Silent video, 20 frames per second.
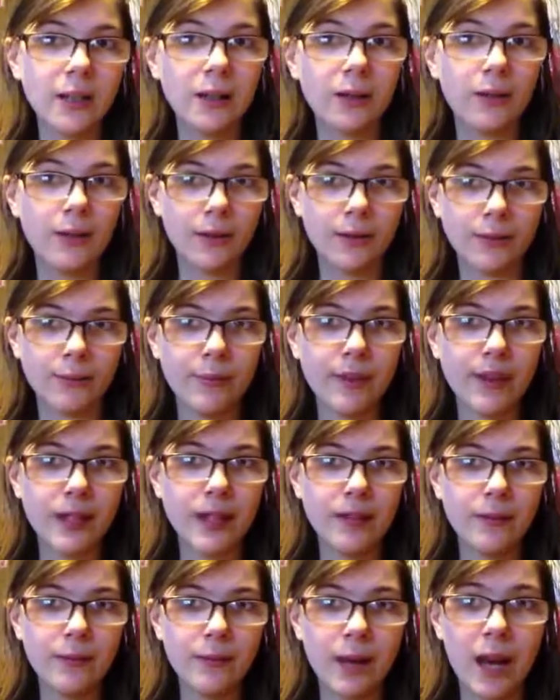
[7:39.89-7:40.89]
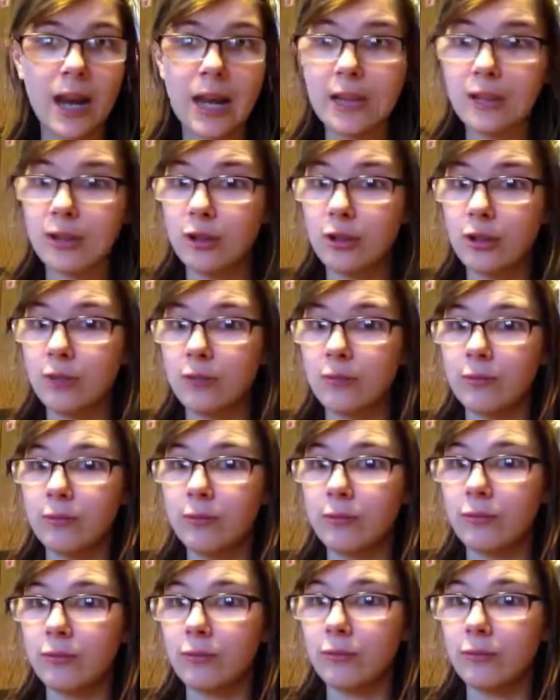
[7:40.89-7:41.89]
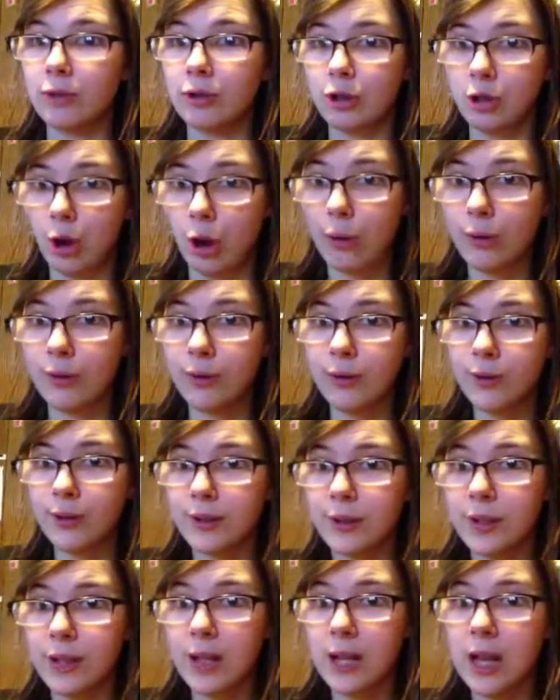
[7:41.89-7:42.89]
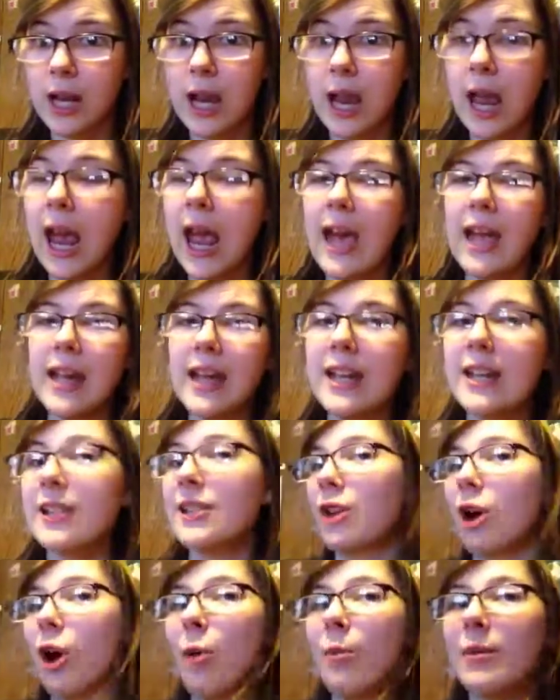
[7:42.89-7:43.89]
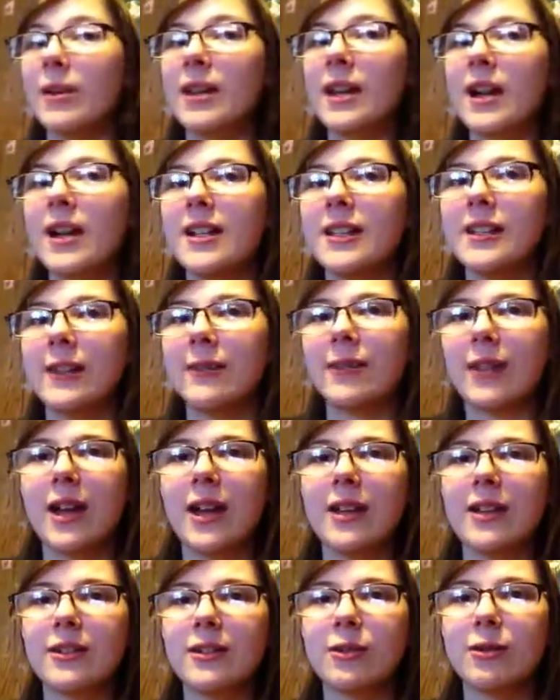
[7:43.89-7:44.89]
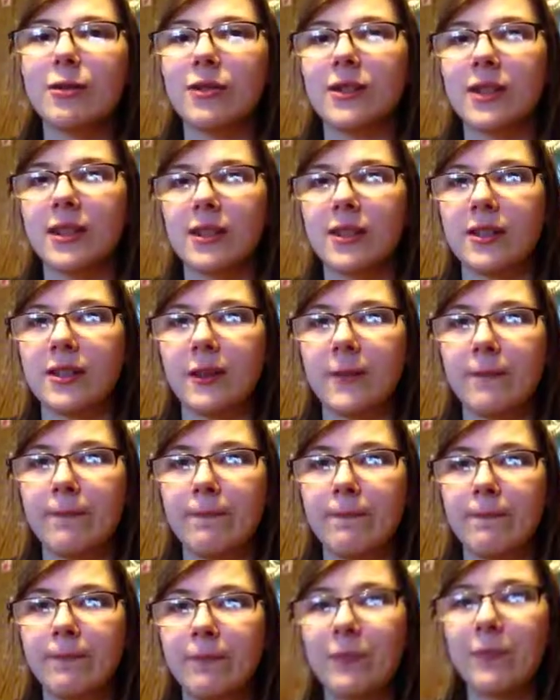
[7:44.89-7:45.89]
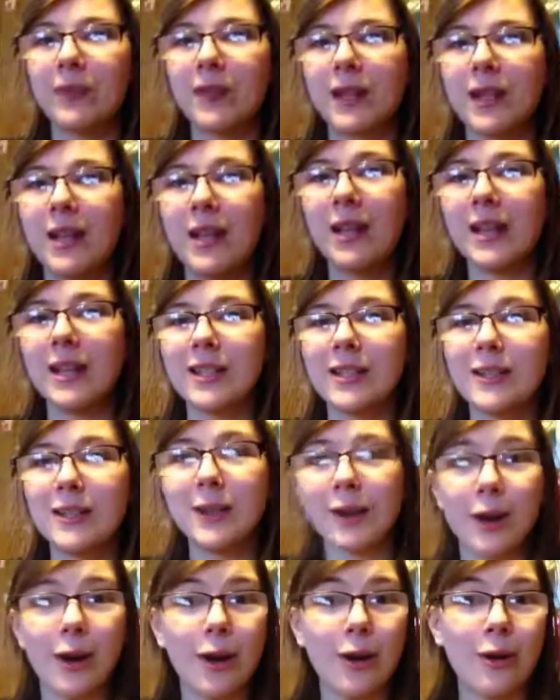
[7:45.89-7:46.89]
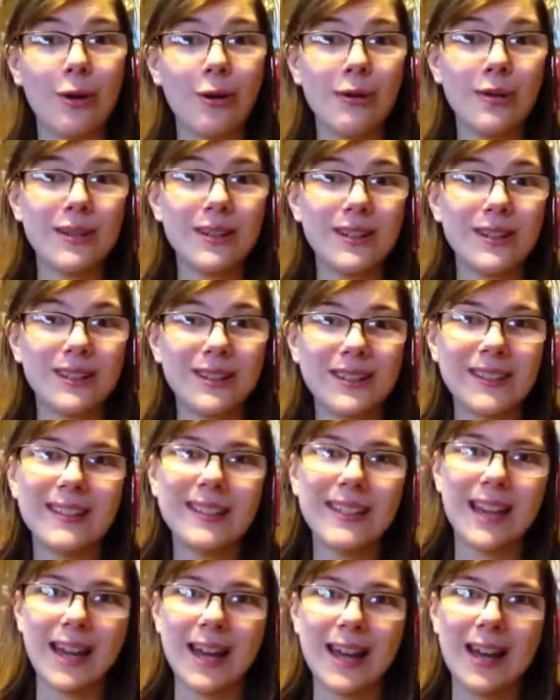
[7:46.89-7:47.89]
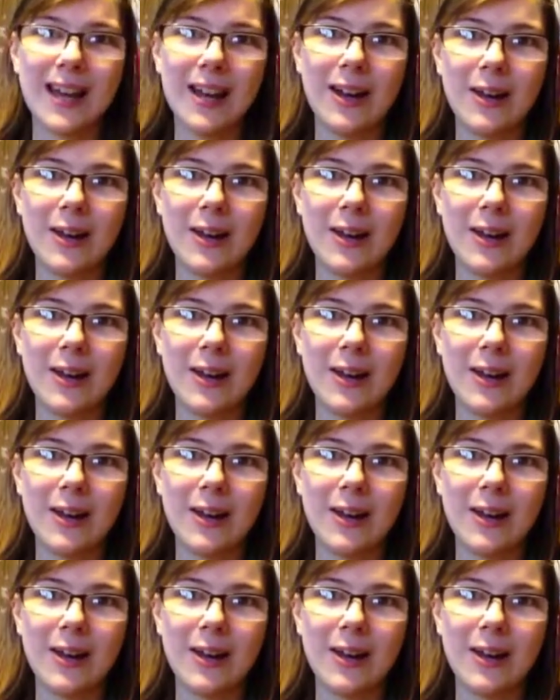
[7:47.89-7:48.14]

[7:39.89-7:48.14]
with me and Charles, it's all because of that school system. So, yeah,